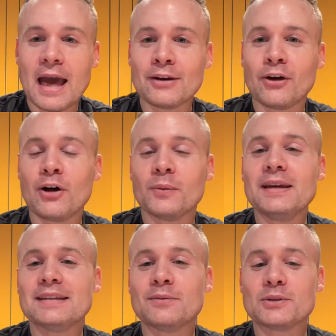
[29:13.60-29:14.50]
And all
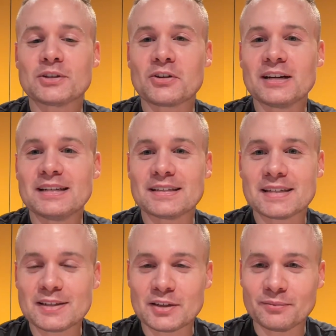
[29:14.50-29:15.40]
we did was turn it into
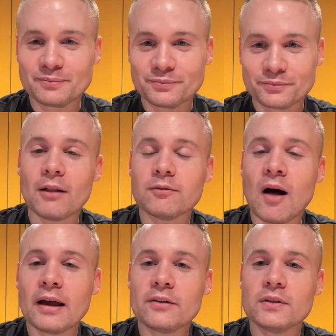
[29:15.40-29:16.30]
system. A
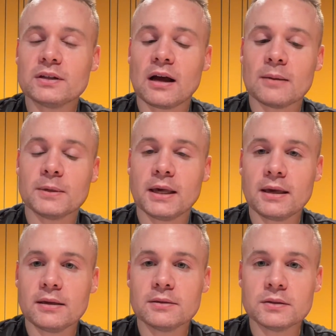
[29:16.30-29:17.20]
lot of the top
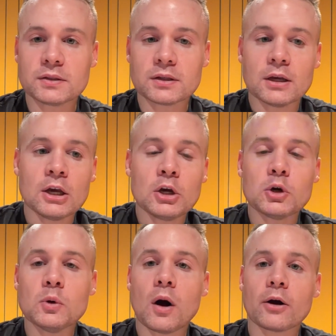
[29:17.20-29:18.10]
kids
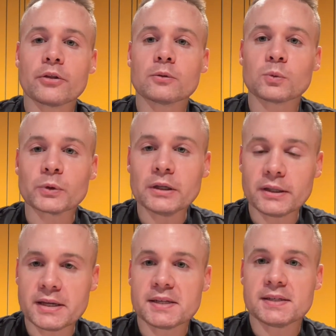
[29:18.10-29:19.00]
who are the
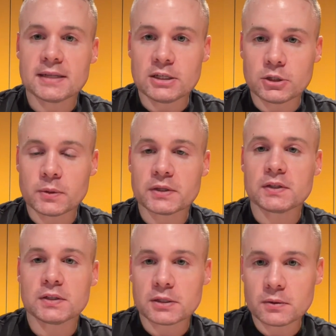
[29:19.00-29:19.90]
really assiduous
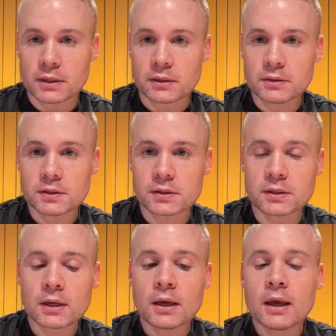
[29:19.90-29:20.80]

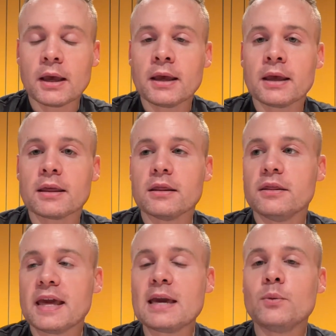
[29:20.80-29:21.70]
students,
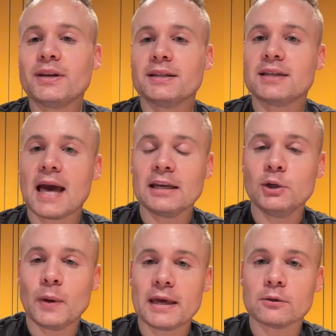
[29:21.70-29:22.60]
they would
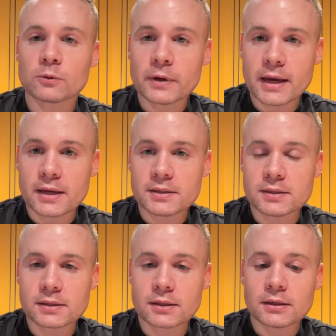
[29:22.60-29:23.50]
attenuate
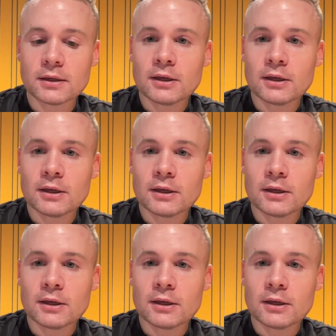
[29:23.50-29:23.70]
risk